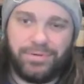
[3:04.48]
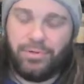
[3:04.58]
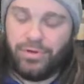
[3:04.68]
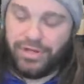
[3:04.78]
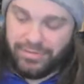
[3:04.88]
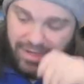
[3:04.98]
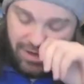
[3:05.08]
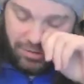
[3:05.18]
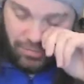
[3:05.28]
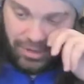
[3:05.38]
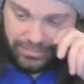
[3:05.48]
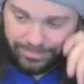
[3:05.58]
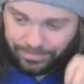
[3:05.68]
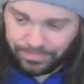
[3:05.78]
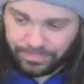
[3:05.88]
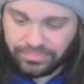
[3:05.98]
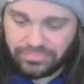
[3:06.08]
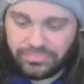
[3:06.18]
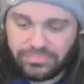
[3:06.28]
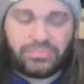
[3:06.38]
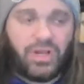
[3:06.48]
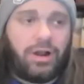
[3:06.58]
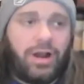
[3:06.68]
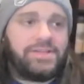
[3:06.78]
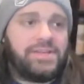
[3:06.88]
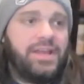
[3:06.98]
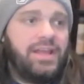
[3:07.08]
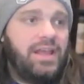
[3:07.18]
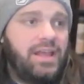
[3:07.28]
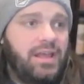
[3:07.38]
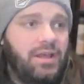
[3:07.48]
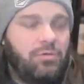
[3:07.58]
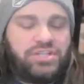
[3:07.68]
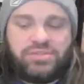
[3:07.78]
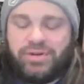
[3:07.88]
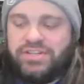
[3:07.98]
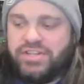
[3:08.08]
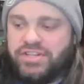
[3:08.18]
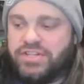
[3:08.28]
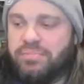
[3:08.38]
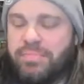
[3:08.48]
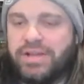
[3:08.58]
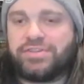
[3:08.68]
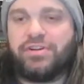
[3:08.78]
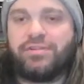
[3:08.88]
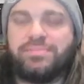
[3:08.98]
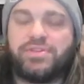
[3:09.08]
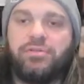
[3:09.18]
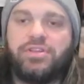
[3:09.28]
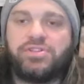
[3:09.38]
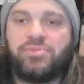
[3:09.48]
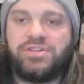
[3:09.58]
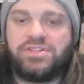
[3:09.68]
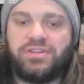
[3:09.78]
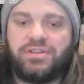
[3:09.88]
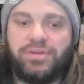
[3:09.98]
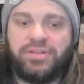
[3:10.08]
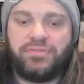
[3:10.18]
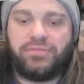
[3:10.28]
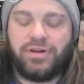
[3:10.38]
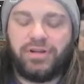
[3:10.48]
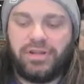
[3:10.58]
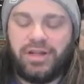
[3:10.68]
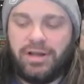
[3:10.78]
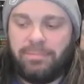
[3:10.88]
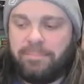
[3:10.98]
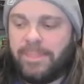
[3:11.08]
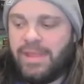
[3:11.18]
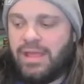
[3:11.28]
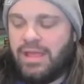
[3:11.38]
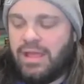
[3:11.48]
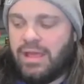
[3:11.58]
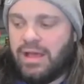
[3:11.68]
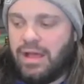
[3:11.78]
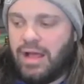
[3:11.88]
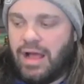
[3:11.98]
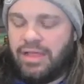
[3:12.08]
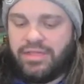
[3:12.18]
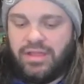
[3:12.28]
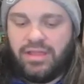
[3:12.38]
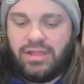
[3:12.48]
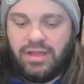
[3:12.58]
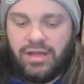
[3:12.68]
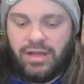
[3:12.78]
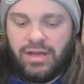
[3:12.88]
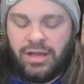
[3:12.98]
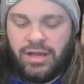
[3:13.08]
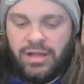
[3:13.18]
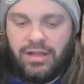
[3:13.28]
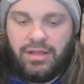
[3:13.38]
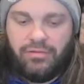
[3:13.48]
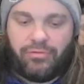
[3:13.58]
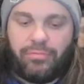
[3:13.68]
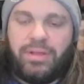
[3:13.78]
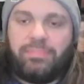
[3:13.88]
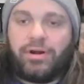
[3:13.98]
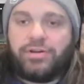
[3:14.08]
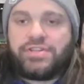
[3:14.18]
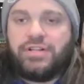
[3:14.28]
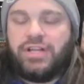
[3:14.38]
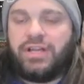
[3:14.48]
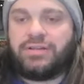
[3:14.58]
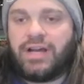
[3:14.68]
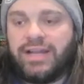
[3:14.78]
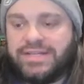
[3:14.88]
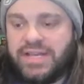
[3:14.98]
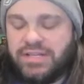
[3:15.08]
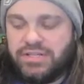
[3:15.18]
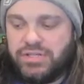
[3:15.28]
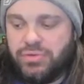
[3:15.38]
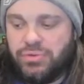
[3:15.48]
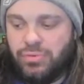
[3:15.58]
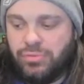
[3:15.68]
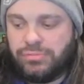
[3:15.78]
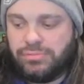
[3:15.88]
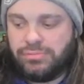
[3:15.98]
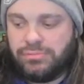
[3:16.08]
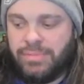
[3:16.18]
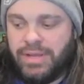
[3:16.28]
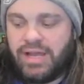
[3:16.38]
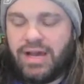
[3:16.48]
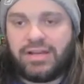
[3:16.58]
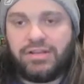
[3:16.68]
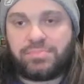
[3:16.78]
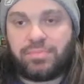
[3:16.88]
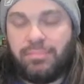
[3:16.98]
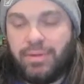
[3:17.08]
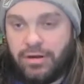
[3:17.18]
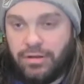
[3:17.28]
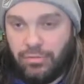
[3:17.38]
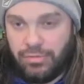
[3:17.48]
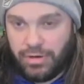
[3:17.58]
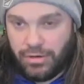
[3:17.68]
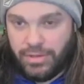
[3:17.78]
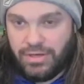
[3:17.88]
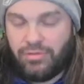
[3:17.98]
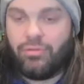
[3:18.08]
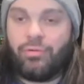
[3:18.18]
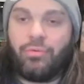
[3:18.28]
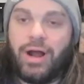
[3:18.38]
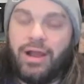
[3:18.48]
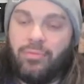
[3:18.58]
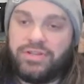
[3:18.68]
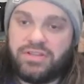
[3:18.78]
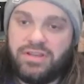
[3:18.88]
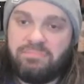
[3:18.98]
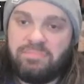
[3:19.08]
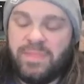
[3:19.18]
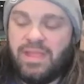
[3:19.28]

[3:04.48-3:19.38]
21 can't go wrong. All right, which brings us to mixer. So this one is a little bit difficult. Um, I think uh, for me personally, I tend to make cocktails primarily with bourbon or rye whiskey.